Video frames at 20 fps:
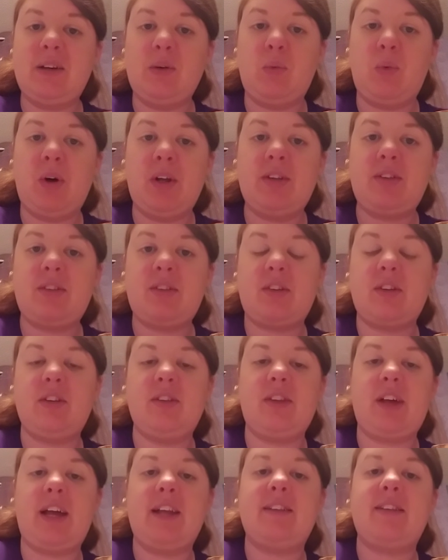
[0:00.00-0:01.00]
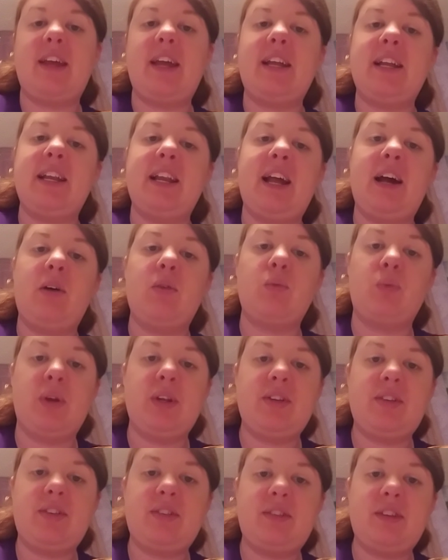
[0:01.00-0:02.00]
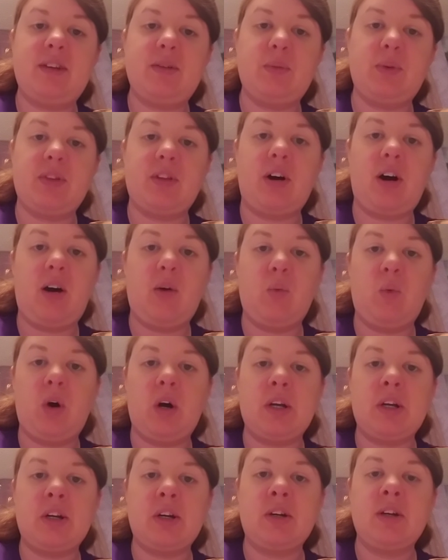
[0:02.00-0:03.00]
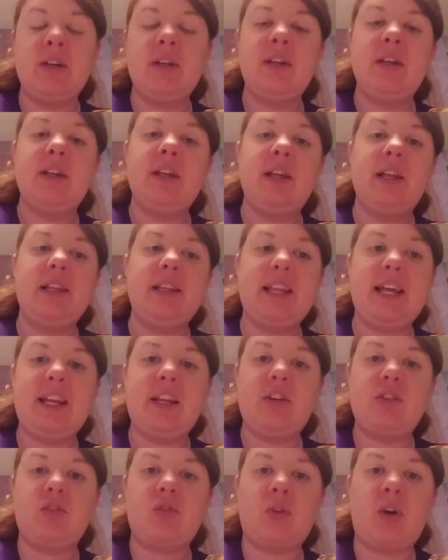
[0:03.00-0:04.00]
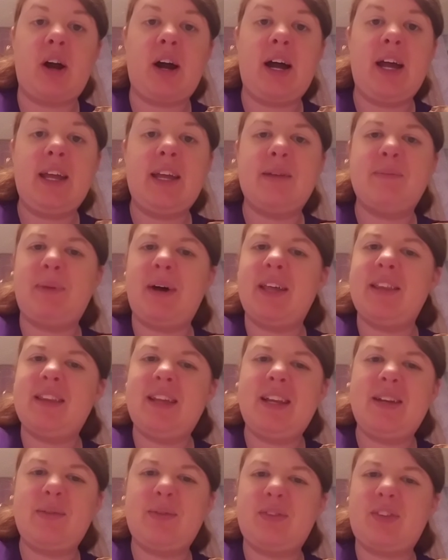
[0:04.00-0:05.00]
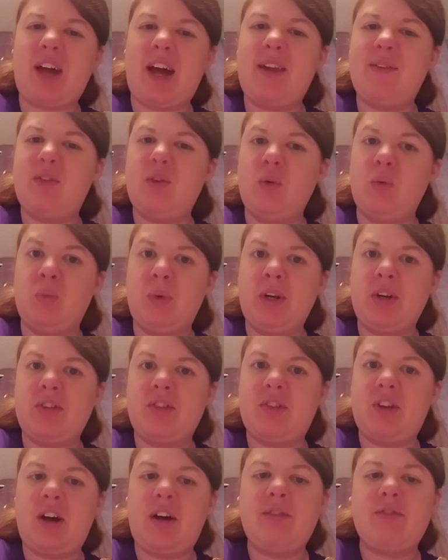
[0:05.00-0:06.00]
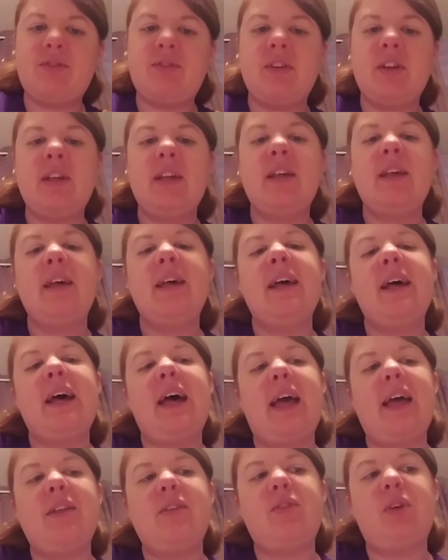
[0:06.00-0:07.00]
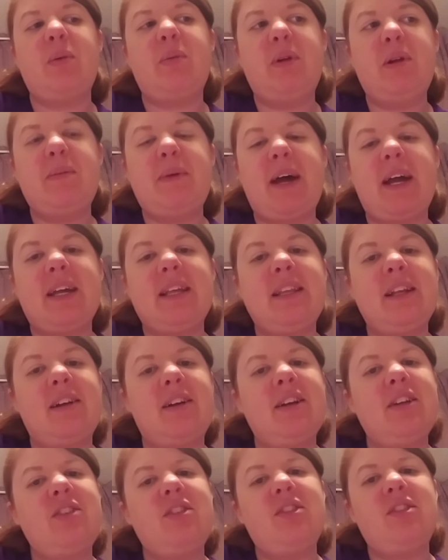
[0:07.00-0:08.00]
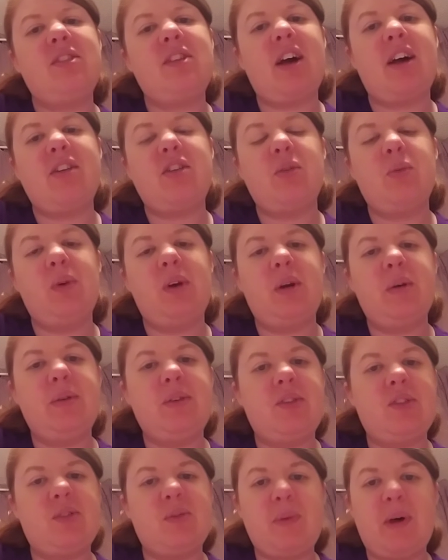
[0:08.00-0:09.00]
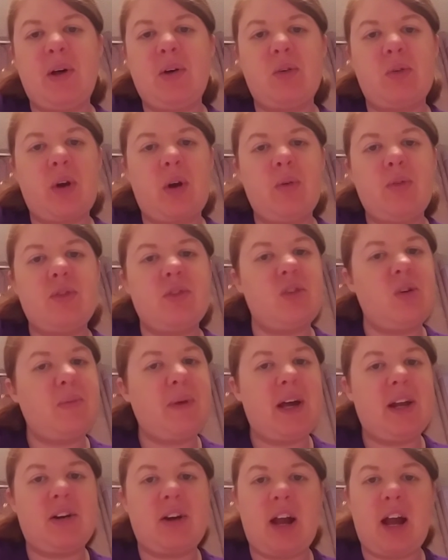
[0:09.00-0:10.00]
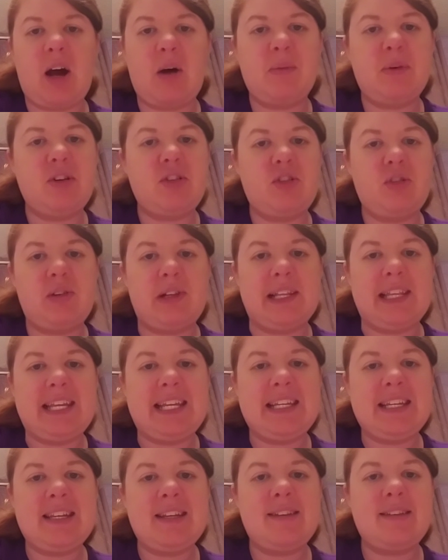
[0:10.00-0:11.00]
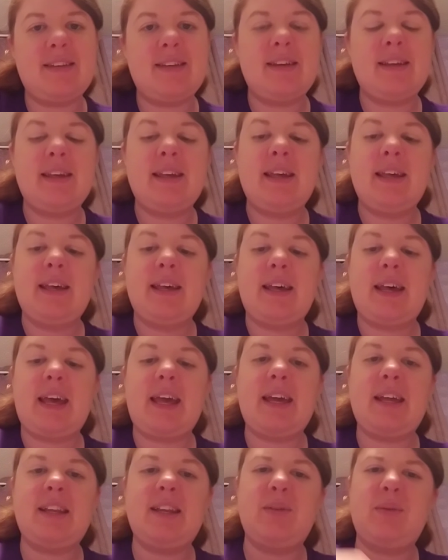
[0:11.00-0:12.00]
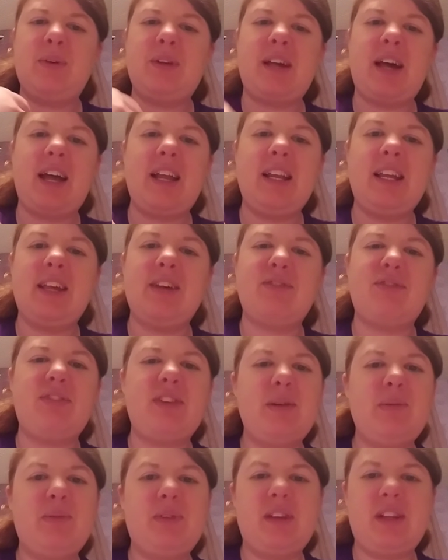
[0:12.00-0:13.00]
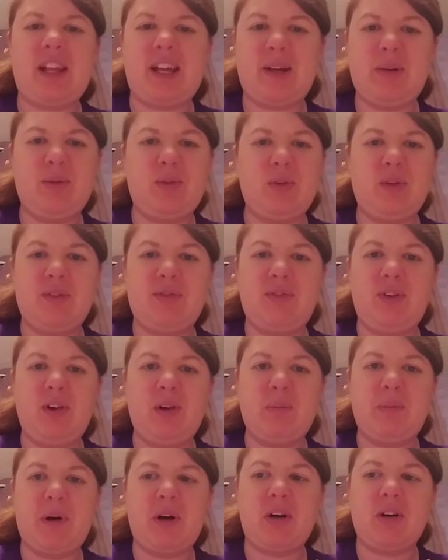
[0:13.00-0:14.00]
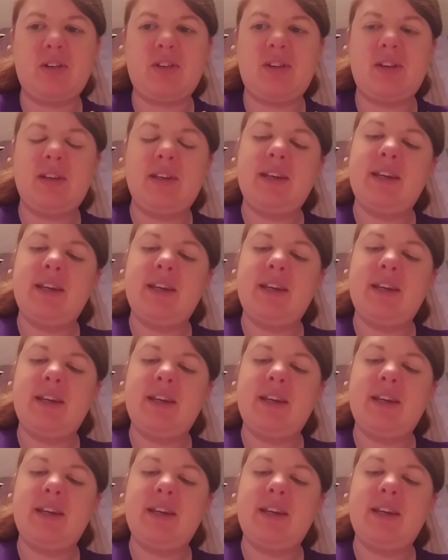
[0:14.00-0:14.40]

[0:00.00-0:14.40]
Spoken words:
it once because I had taken it out, rinsed it with hot water, let it dry, and by then it was kind of doing weird stuff. And so I put it back in there, and it just got to where it would smell gross no matter how much you cleaned it. And it would kind of get flimsy, like it was going to fall apart.